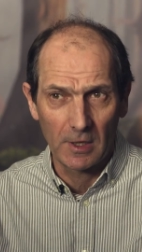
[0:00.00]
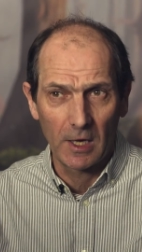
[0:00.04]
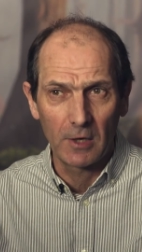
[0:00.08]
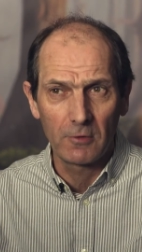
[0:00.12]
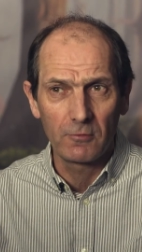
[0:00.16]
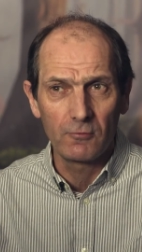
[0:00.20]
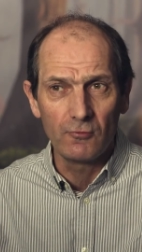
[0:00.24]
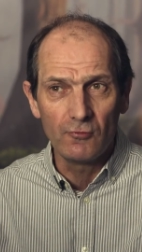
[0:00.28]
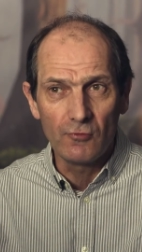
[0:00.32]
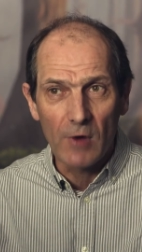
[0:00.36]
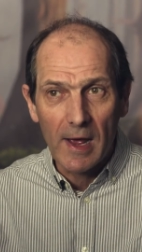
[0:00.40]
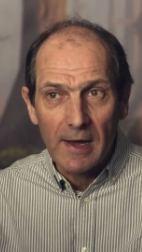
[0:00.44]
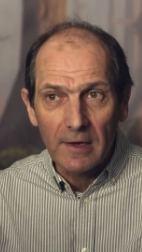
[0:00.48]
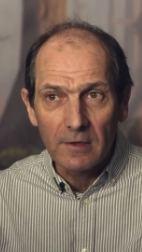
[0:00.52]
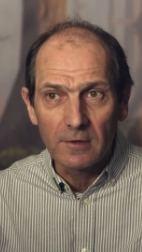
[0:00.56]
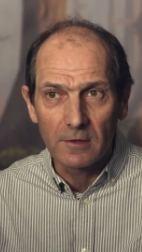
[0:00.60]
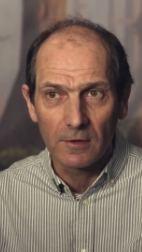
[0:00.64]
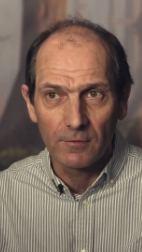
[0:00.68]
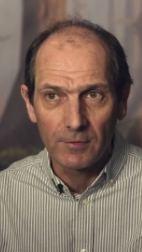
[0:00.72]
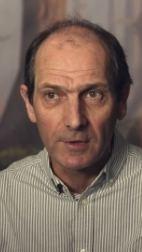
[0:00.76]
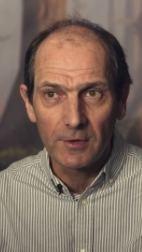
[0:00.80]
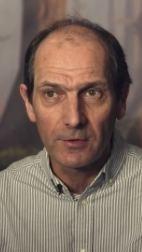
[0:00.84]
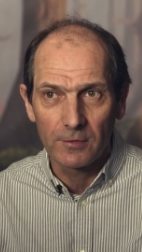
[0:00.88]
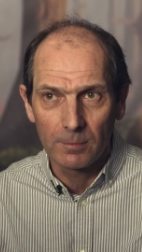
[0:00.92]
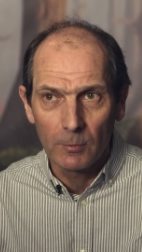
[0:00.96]
are
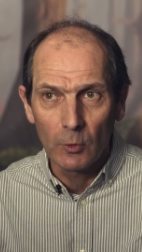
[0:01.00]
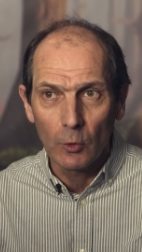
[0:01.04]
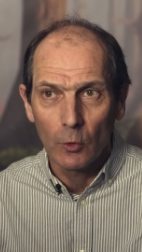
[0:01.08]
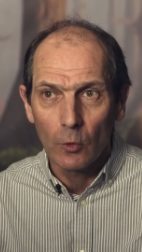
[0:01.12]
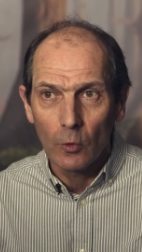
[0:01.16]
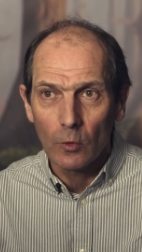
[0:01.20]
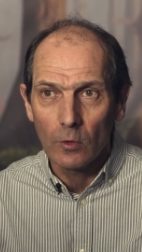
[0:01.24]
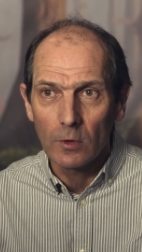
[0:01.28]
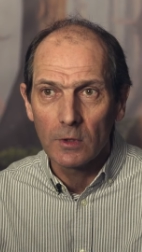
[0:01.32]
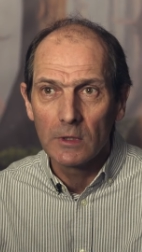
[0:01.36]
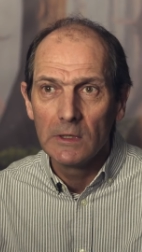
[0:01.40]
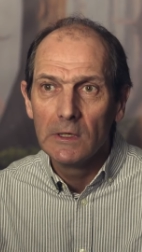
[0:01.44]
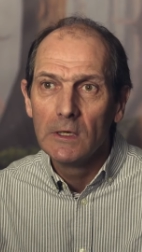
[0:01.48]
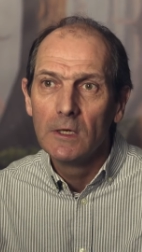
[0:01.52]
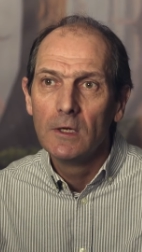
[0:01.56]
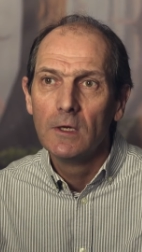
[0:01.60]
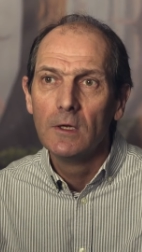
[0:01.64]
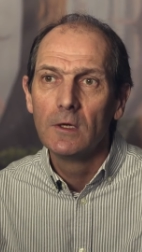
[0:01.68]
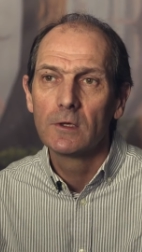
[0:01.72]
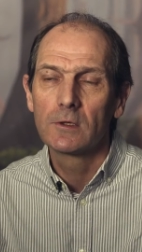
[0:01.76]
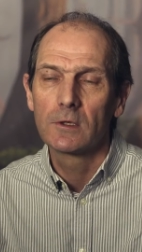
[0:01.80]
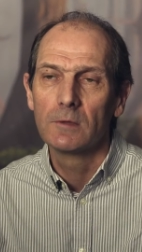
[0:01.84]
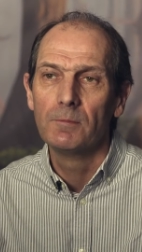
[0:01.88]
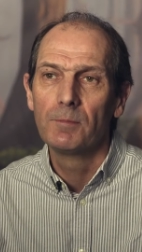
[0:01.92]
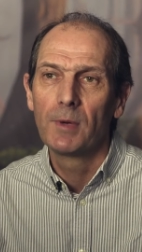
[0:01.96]
relatively small
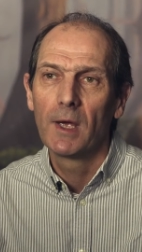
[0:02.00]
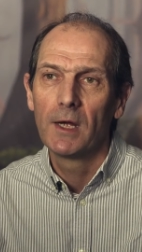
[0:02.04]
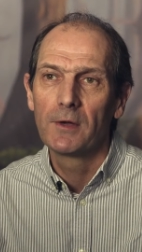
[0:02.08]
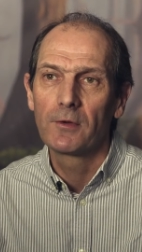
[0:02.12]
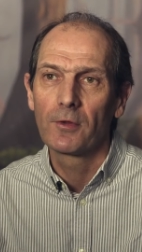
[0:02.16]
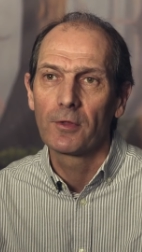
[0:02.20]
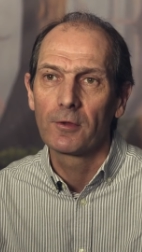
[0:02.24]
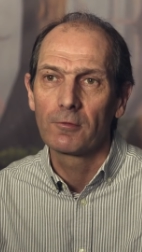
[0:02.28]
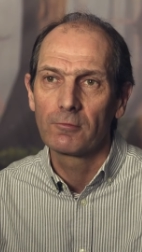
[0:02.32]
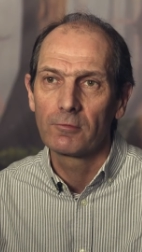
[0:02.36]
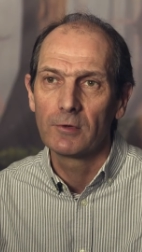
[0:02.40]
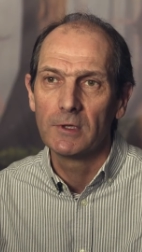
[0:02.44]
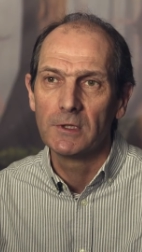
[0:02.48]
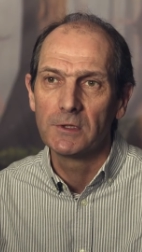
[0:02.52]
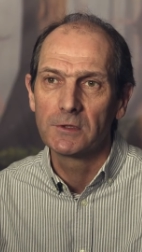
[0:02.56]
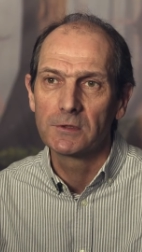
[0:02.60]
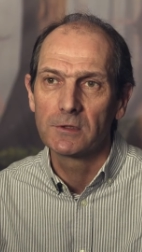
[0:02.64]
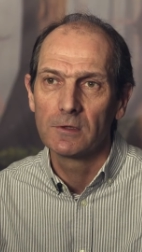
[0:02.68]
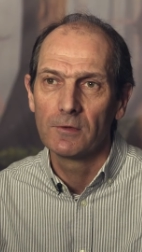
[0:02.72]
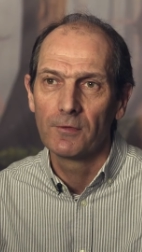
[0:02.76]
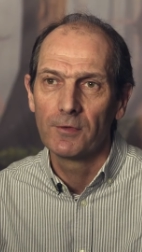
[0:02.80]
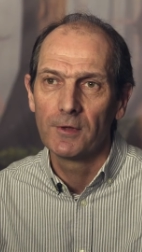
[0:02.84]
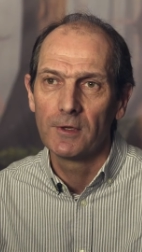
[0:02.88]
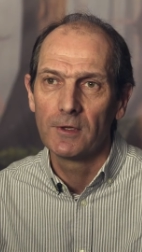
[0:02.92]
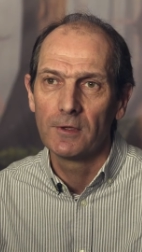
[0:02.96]
compared to the reach
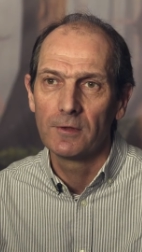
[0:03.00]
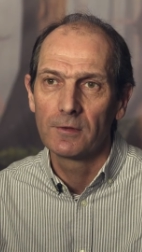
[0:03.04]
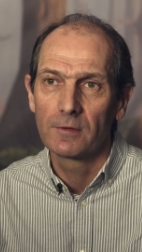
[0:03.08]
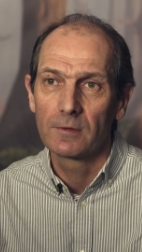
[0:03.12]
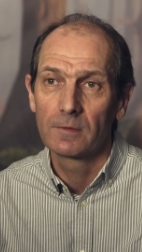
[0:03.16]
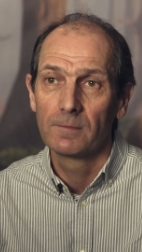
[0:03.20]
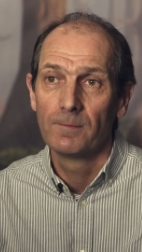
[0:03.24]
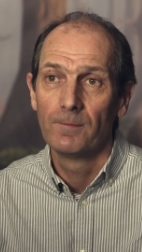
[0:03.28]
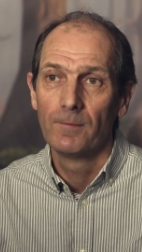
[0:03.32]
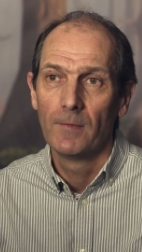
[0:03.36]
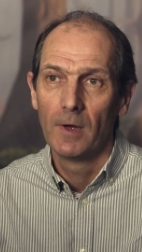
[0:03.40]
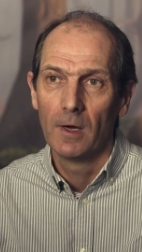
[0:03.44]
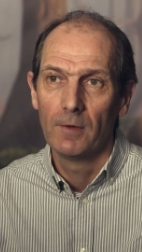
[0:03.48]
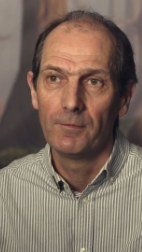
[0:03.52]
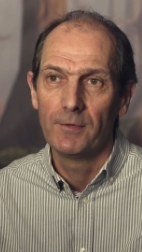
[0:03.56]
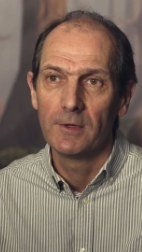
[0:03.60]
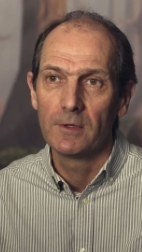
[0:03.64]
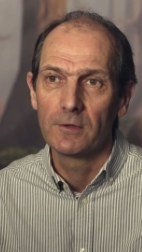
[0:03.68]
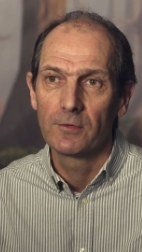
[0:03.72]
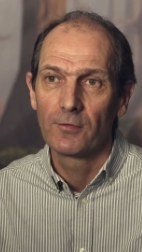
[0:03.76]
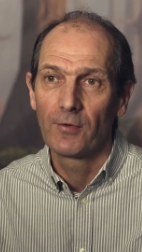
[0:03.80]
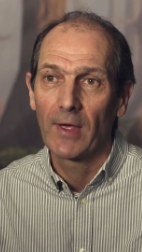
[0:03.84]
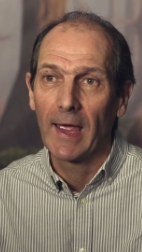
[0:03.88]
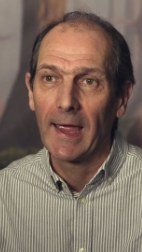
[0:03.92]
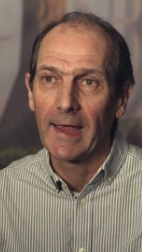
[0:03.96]
of these of
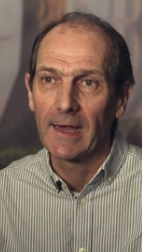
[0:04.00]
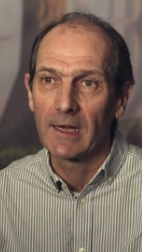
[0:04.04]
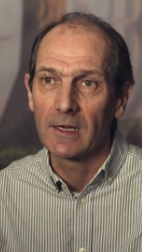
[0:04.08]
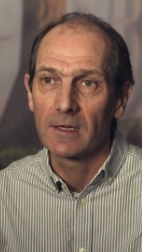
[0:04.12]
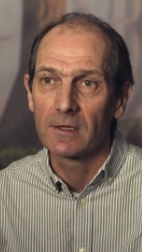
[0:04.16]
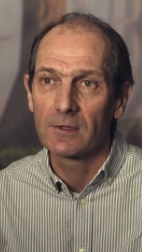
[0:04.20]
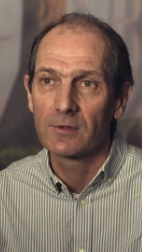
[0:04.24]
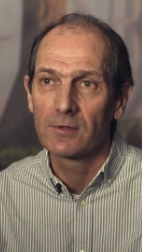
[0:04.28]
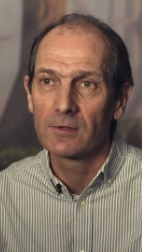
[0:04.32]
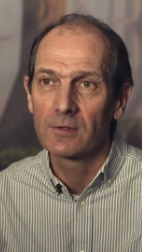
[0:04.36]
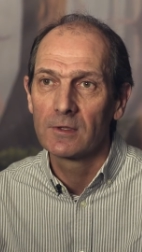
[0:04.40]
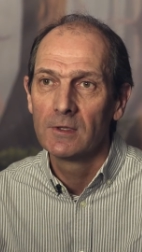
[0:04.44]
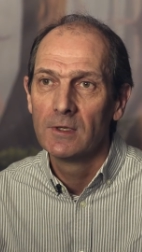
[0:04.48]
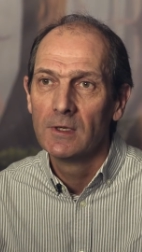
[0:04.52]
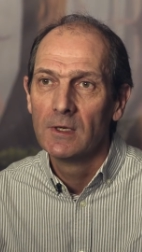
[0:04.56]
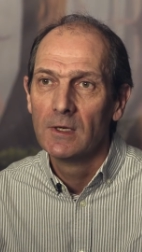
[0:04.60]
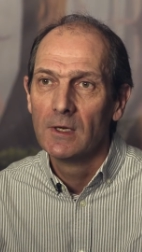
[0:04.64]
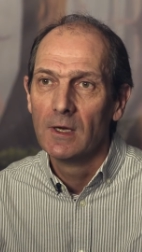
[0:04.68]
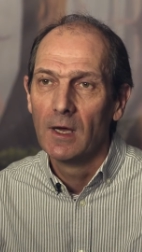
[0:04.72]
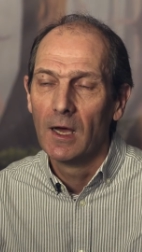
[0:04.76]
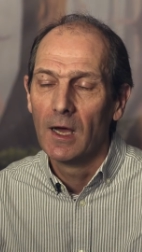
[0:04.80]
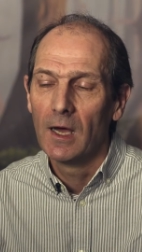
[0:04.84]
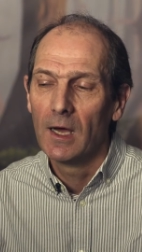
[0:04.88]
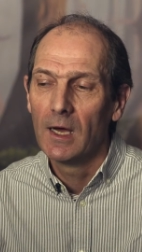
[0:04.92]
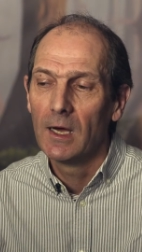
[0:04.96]
these fangs.
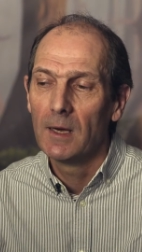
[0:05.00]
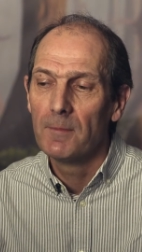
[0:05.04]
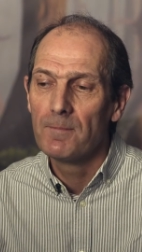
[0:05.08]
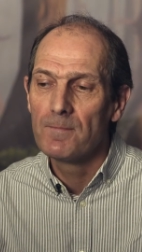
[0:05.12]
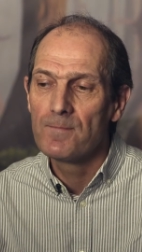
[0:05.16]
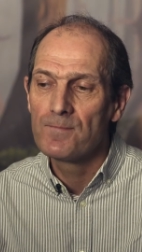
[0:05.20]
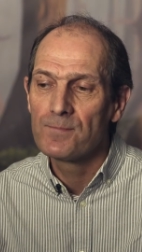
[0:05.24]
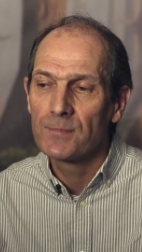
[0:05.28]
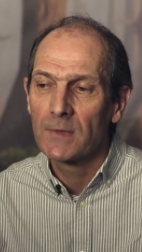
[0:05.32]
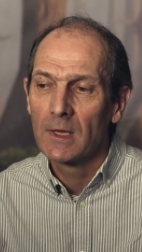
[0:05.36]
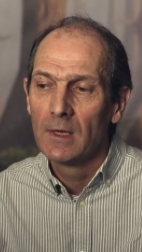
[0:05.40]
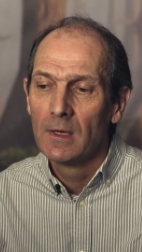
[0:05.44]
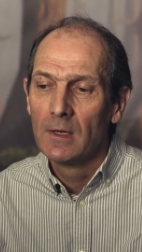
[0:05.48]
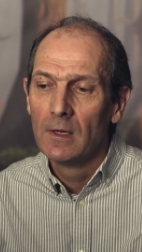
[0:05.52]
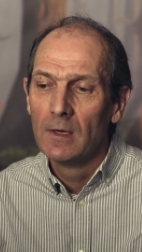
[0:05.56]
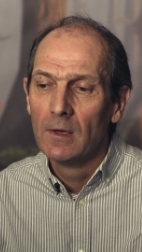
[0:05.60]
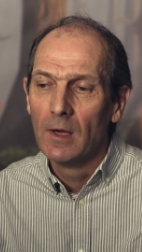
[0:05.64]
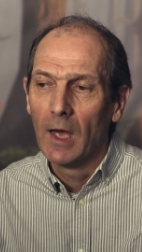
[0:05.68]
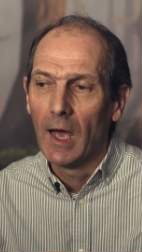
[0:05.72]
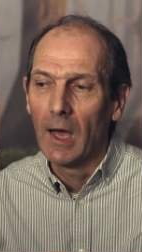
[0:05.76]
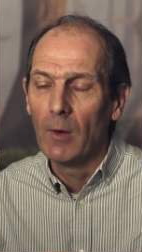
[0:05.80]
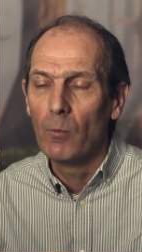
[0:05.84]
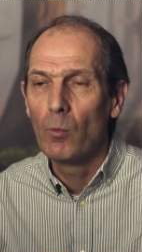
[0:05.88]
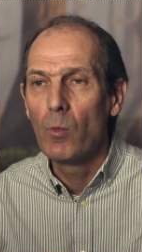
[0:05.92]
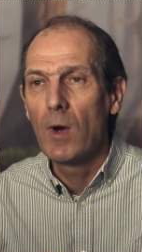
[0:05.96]
Um,
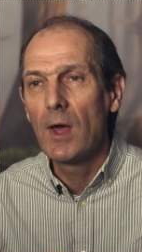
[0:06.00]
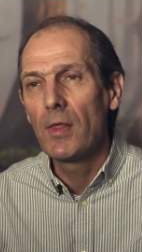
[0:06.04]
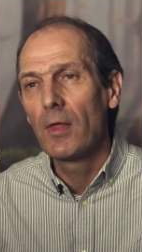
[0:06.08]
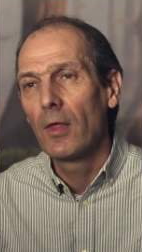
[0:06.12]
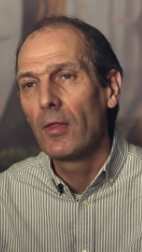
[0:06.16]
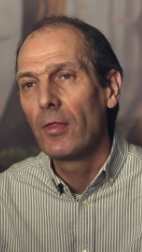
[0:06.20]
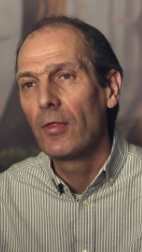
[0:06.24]
and whether